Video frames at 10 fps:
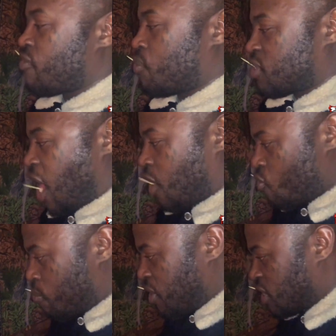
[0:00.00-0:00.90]
of it was like,
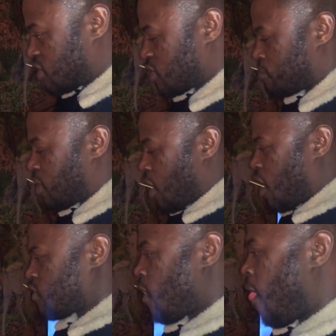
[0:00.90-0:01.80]
who beat is this?
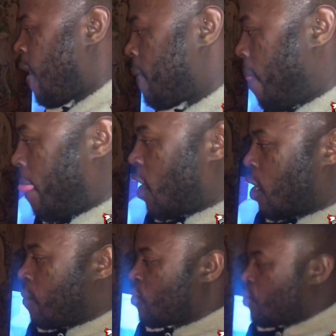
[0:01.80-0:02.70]
Because
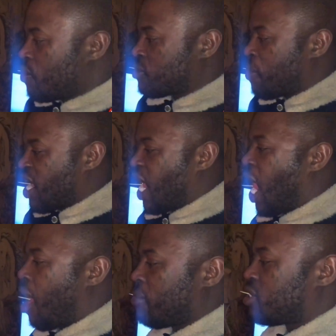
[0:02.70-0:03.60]
um, we was paying
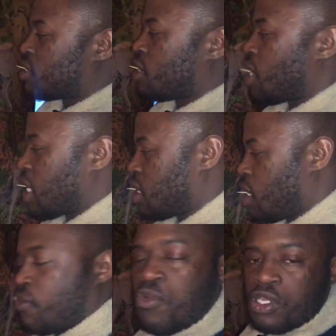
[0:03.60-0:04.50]
homage to the, like
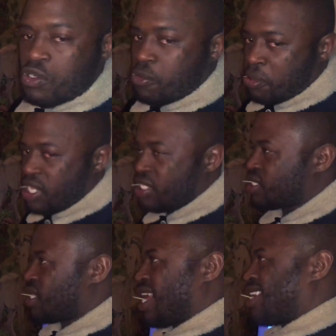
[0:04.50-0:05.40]
the original beats and